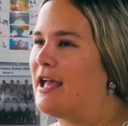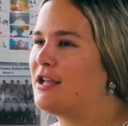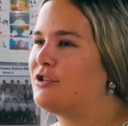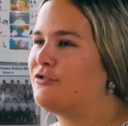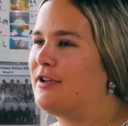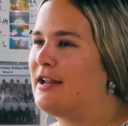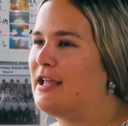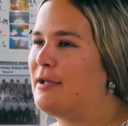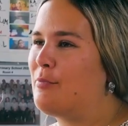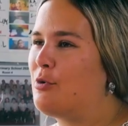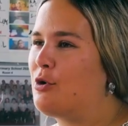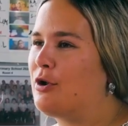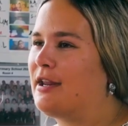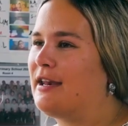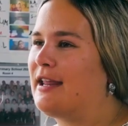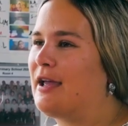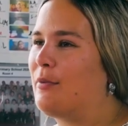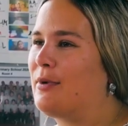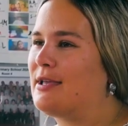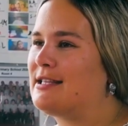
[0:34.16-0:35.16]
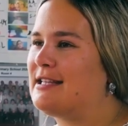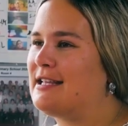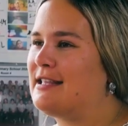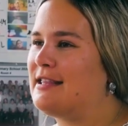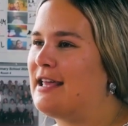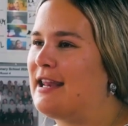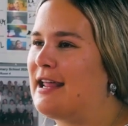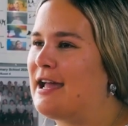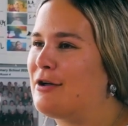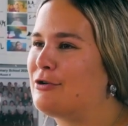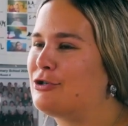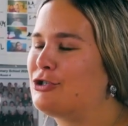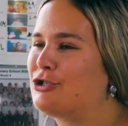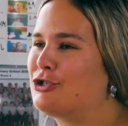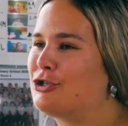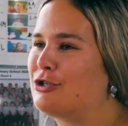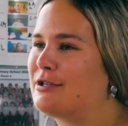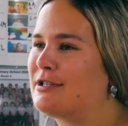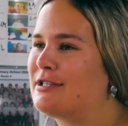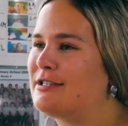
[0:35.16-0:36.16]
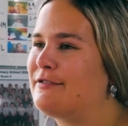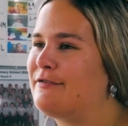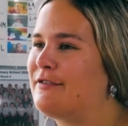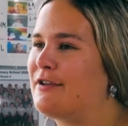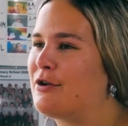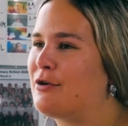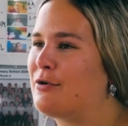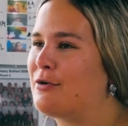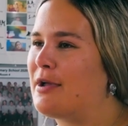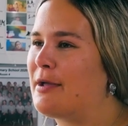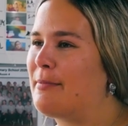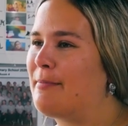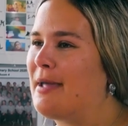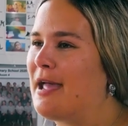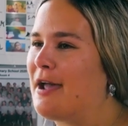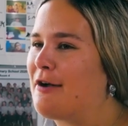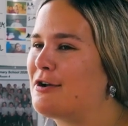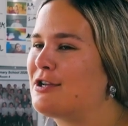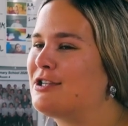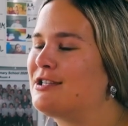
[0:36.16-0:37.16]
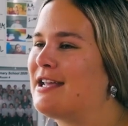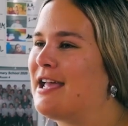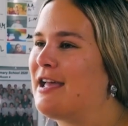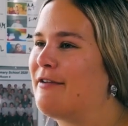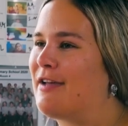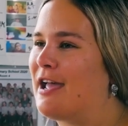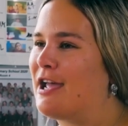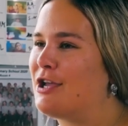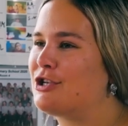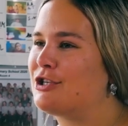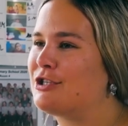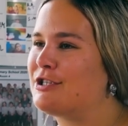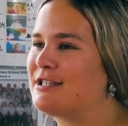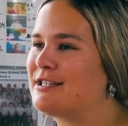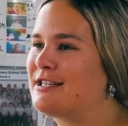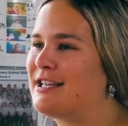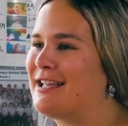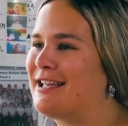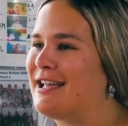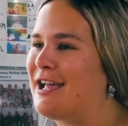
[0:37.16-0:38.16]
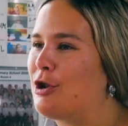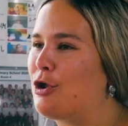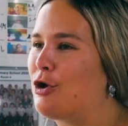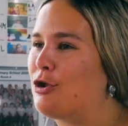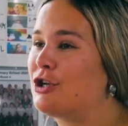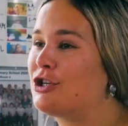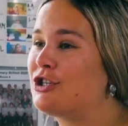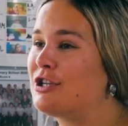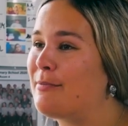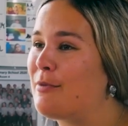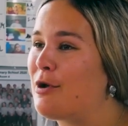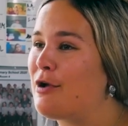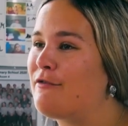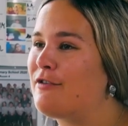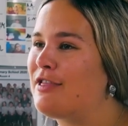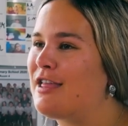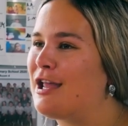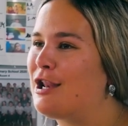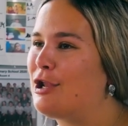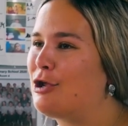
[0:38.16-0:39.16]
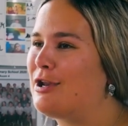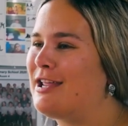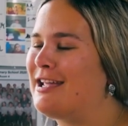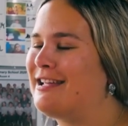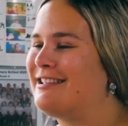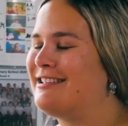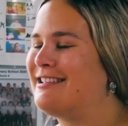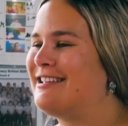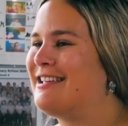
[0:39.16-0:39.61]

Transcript: It's really important at Wesley that our students feel empowered to have agency and ownership over their learning